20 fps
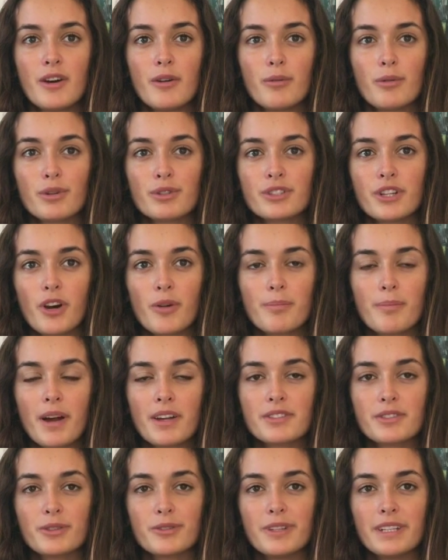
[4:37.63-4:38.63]
will show
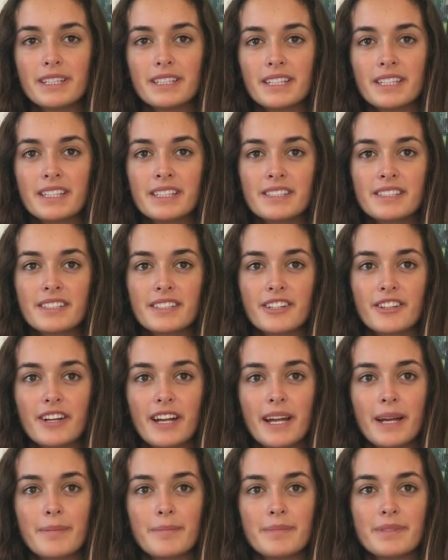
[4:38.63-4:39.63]
muscle weakness,
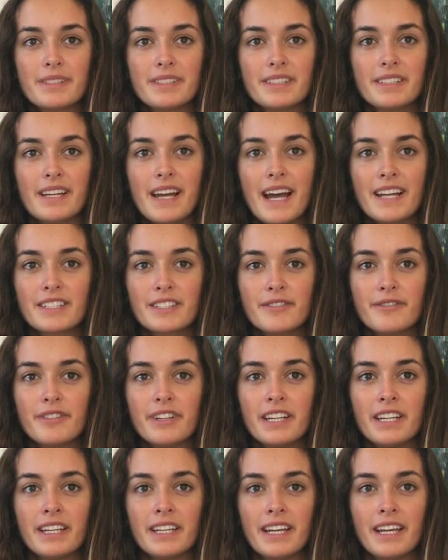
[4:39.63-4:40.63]
cramps,
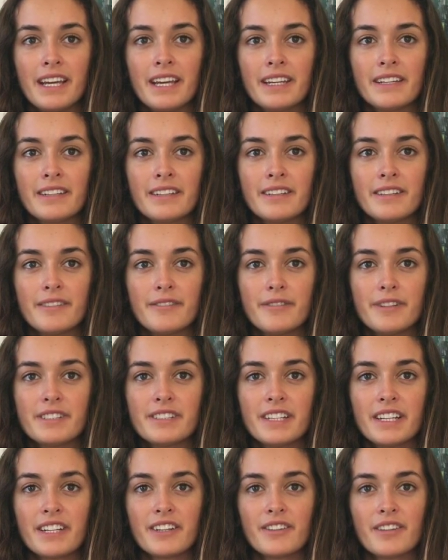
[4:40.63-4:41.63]
atrophy, and
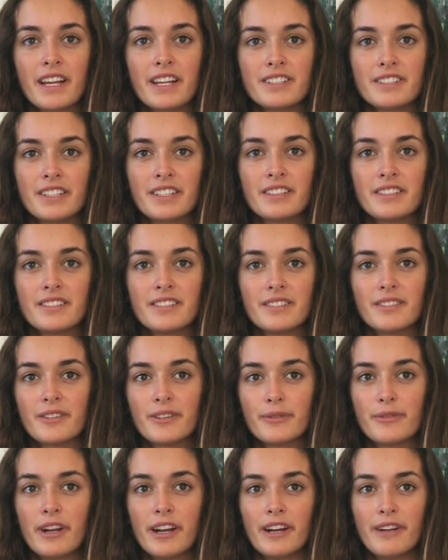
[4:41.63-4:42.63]
fasciculations, or
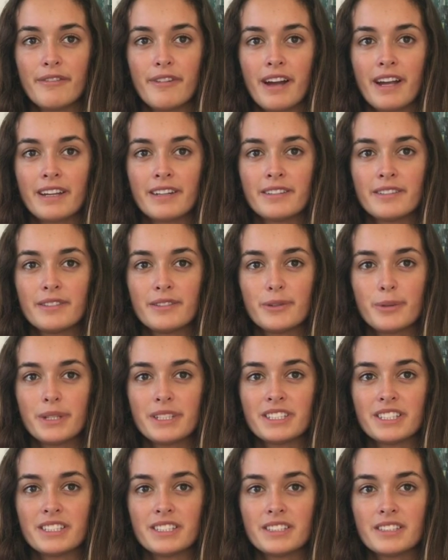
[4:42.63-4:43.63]
very fine
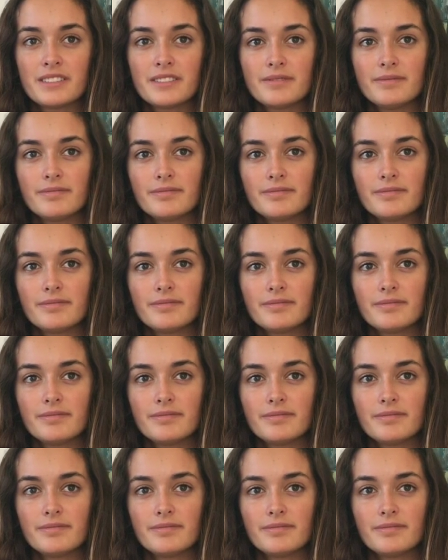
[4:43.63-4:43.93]
twitches.